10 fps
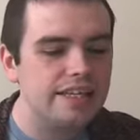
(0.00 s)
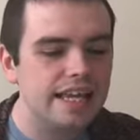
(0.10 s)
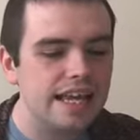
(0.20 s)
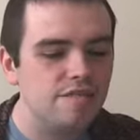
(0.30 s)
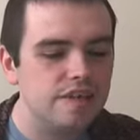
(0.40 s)

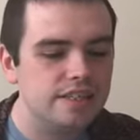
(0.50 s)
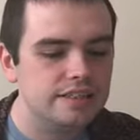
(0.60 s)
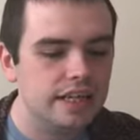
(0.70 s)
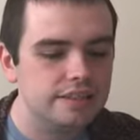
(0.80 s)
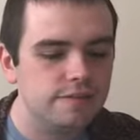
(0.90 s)
Davies
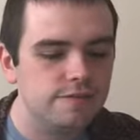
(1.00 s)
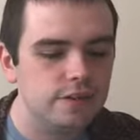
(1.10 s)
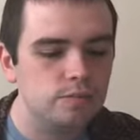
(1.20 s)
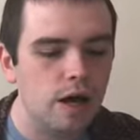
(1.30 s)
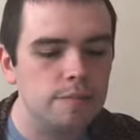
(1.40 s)
is a
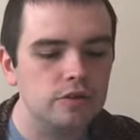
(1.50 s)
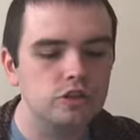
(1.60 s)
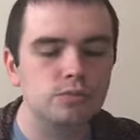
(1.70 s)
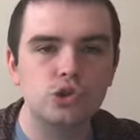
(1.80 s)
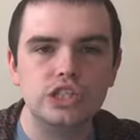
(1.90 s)
film about a
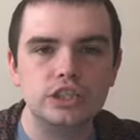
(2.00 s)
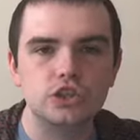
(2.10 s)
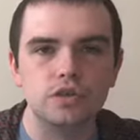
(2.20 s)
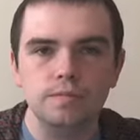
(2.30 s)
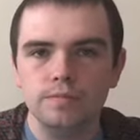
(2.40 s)

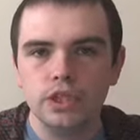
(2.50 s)
musician